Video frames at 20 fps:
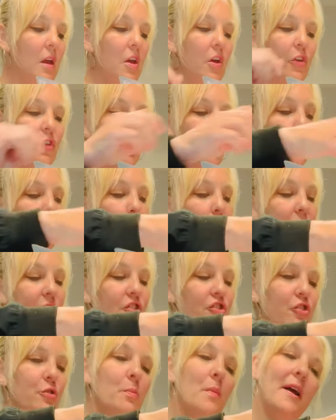So
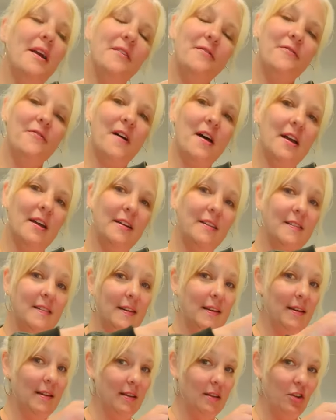what you might find
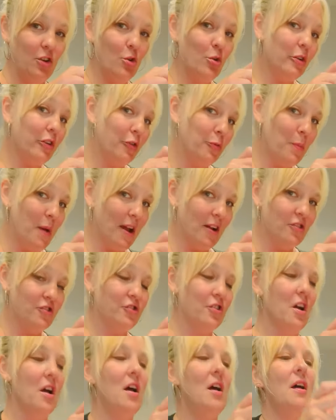in your
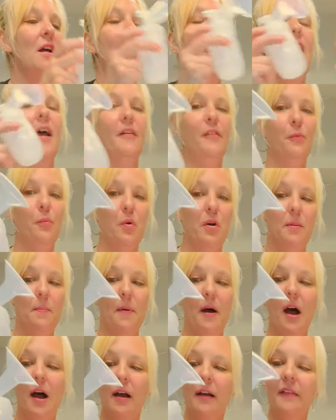Spectra S1
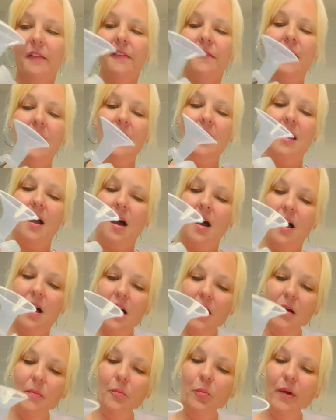box,
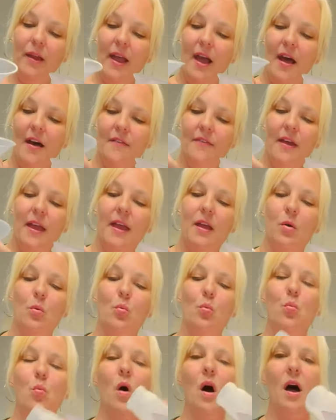we have a
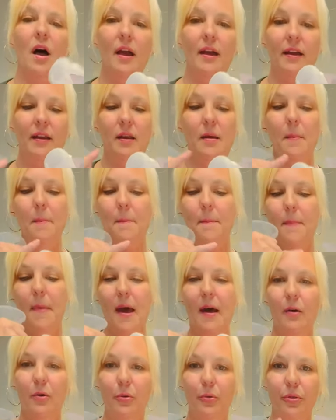wide
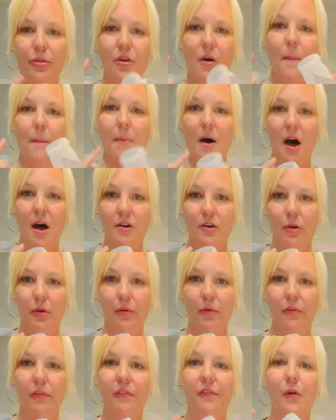mouth
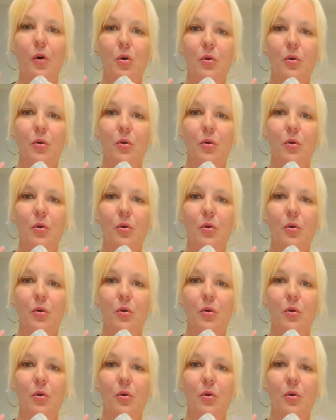bottle. So